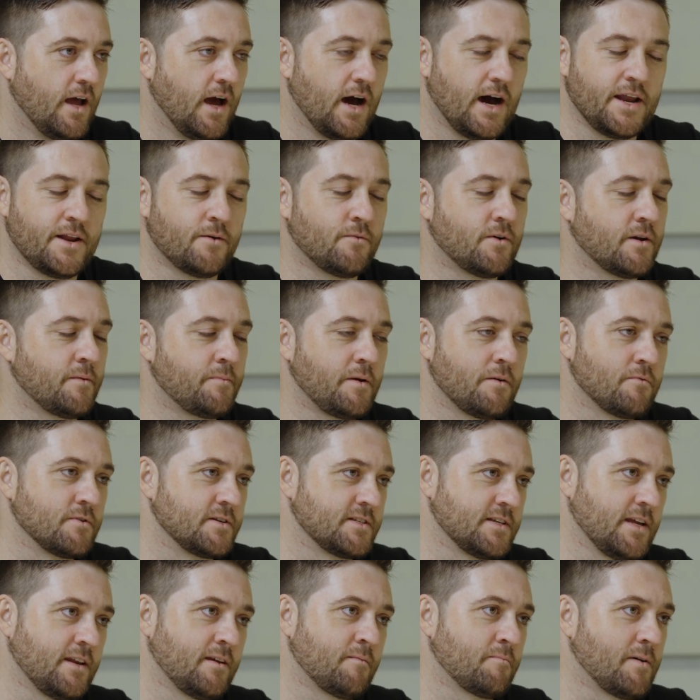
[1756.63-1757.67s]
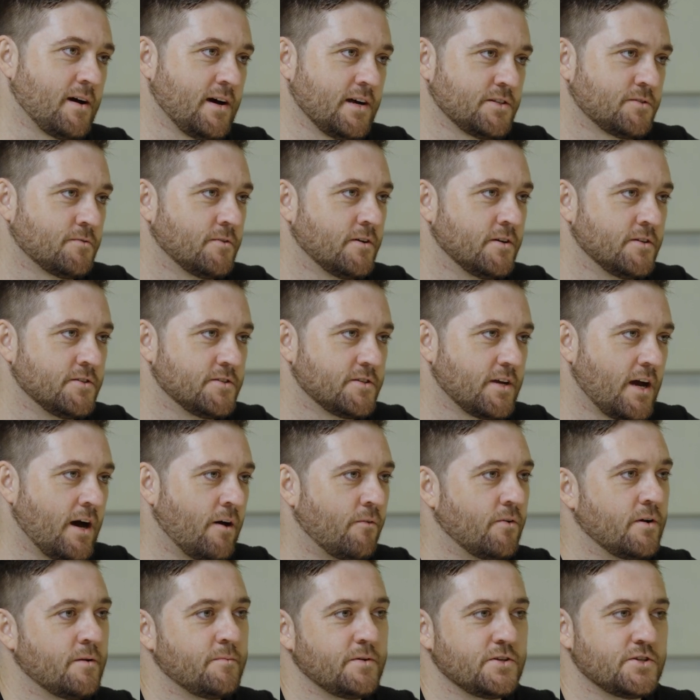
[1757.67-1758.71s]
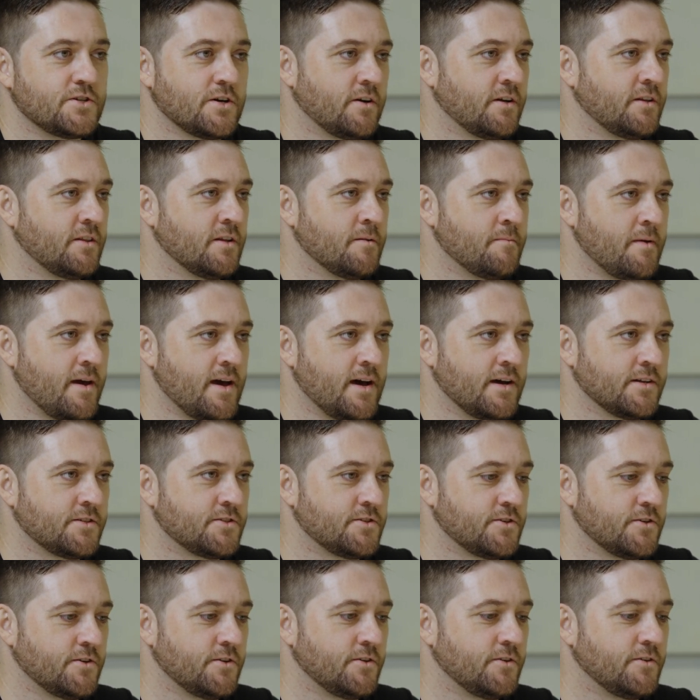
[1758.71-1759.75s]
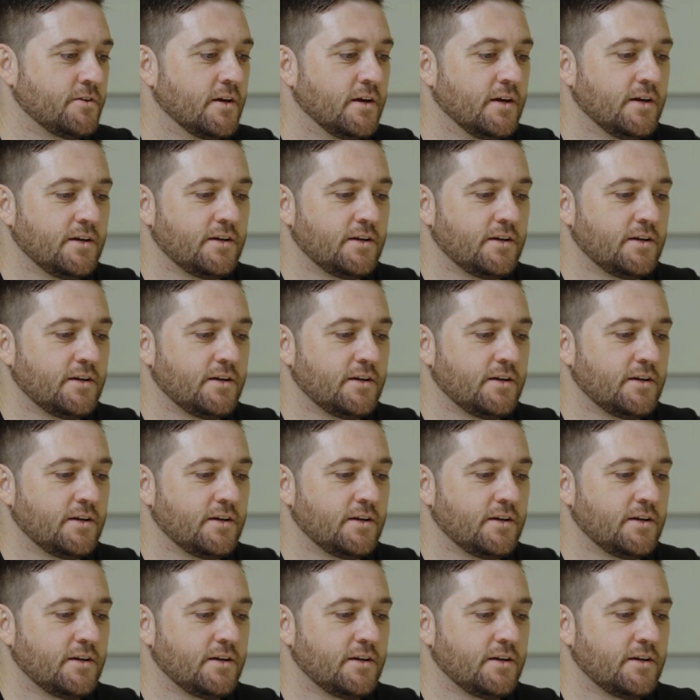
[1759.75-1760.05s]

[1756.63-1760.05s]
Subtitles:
I don't want to be resetting passwords. I want to be showing them how to,